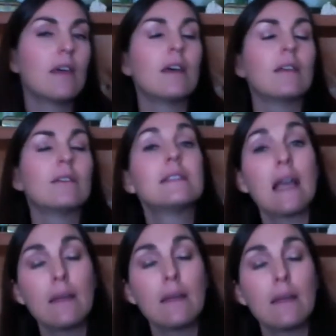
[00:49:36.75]

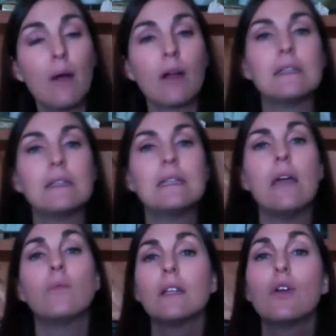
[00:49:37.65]
second part of the
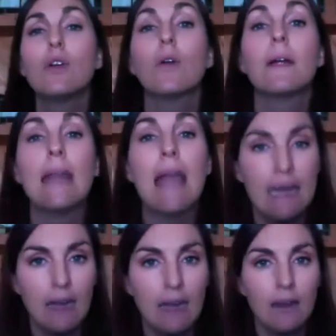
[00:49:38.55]
day, really
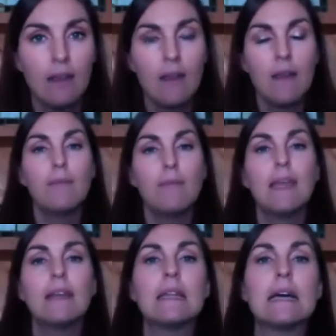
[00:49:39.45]
creating,
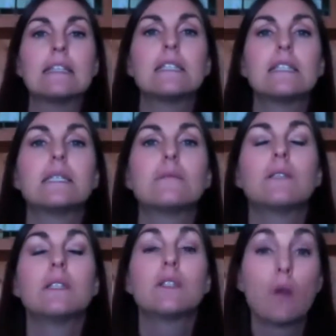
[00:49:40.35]
being in that
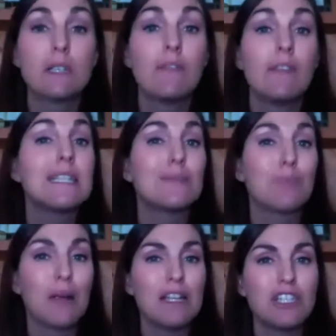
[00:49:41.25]
source of
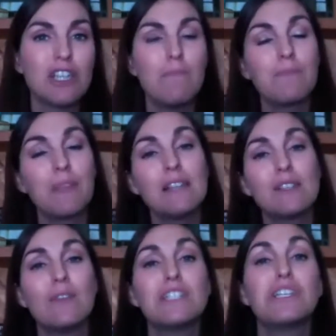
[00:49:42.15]
inspiration. And
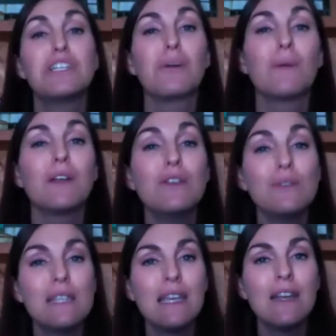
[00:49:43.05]
so this year we're
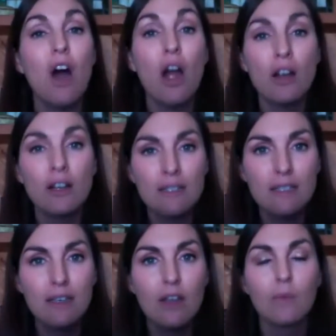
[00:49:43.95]
using
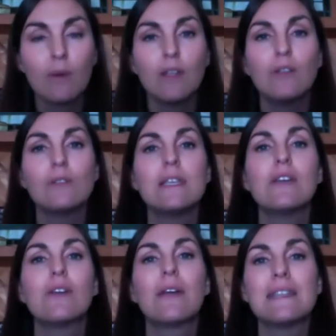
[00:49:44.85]
art, we're
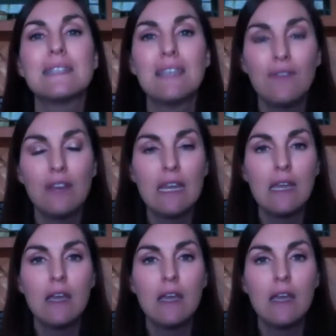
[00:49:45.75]
using creativity,